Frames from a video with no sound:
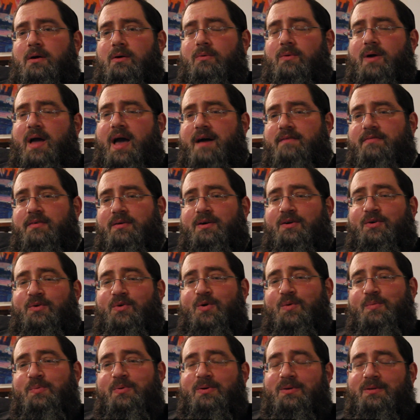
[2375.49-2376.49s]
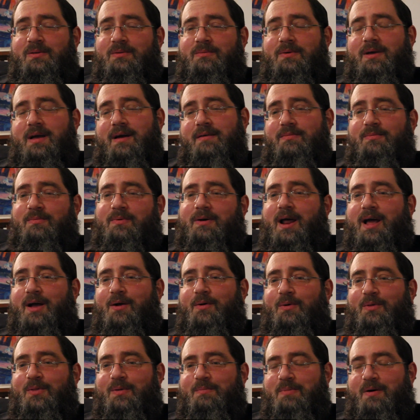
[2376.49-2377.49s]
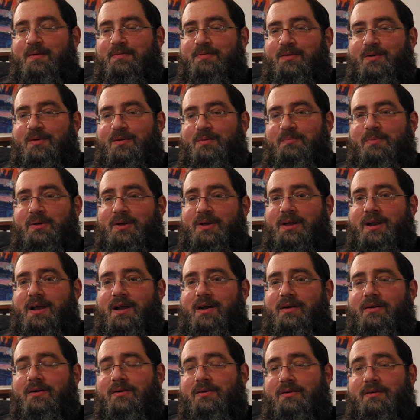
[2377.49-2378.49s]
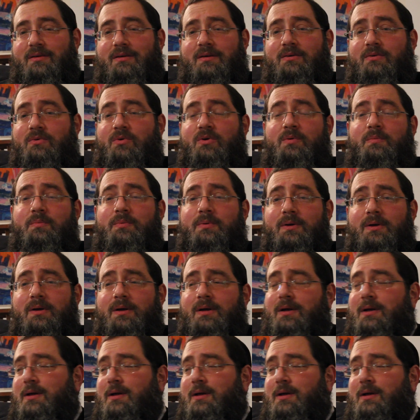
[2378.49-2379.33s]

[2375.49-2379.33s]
We have a group, we have what I call the Buffalo Billionaire Group,